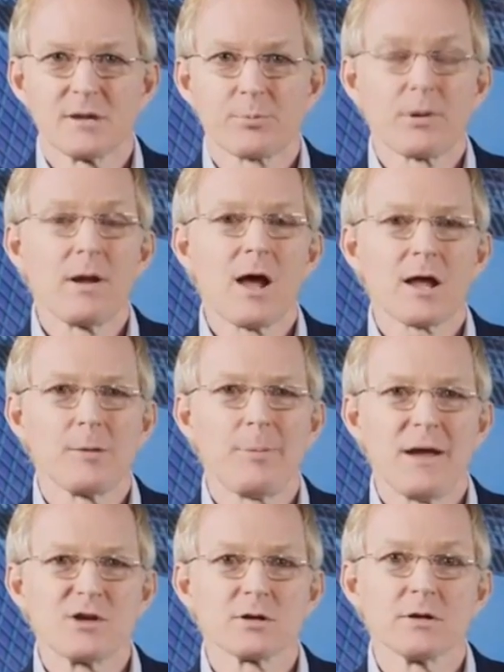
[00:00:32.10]
a
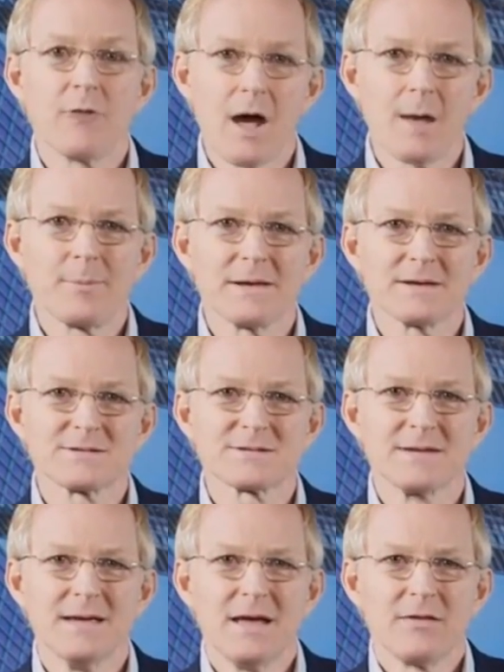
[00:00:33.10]
preoccupation of
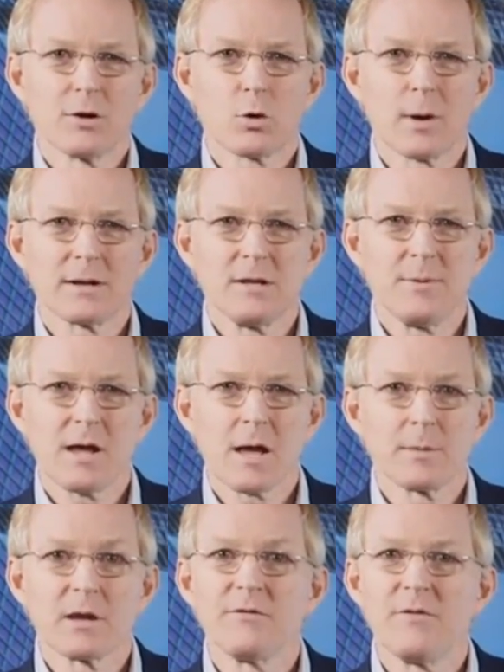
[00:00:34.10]
hobbyists, they're quickly
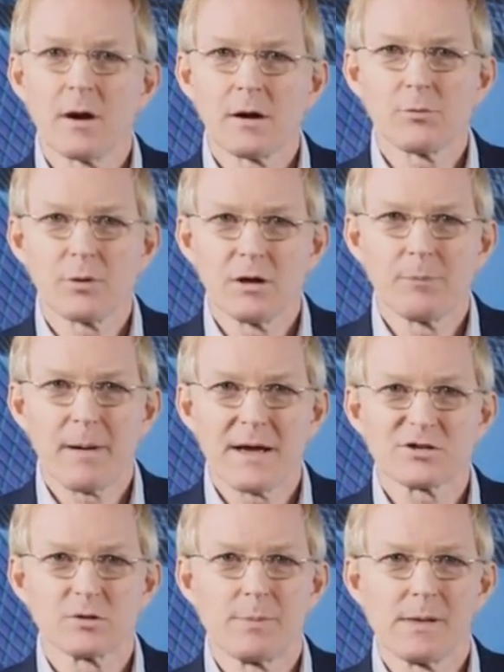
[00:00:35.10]
becoming a very real
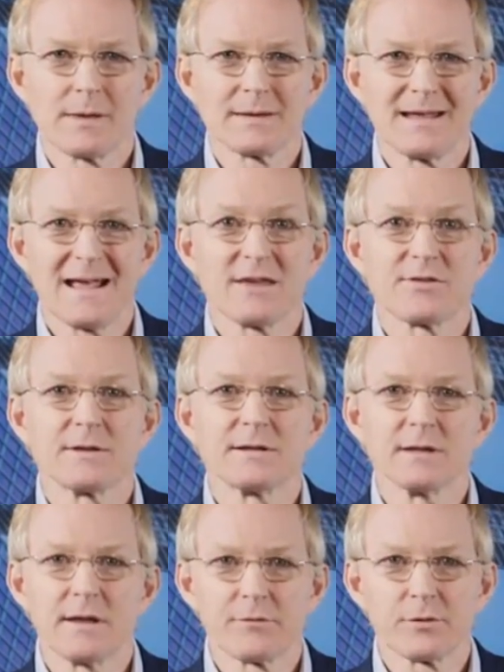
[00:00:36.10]
possibility as the
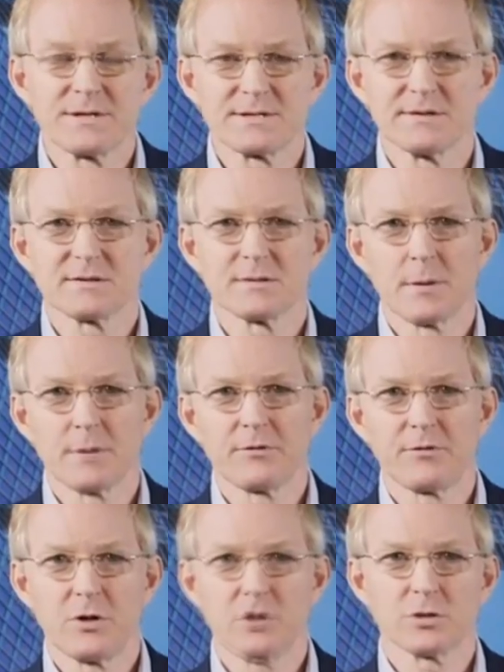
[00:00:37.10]
delivery system of the
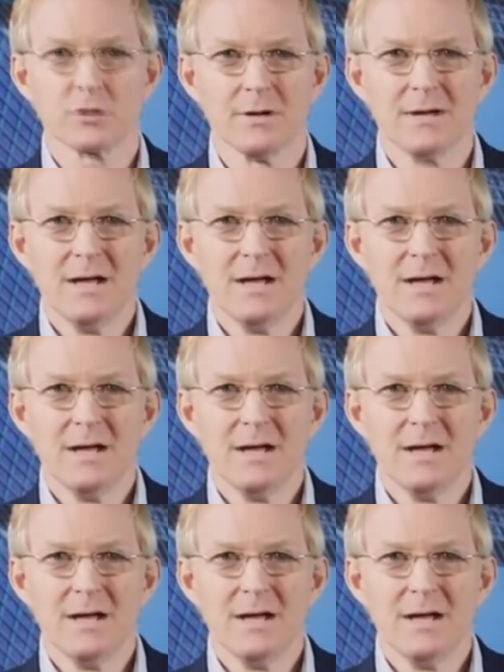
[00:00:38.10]
future.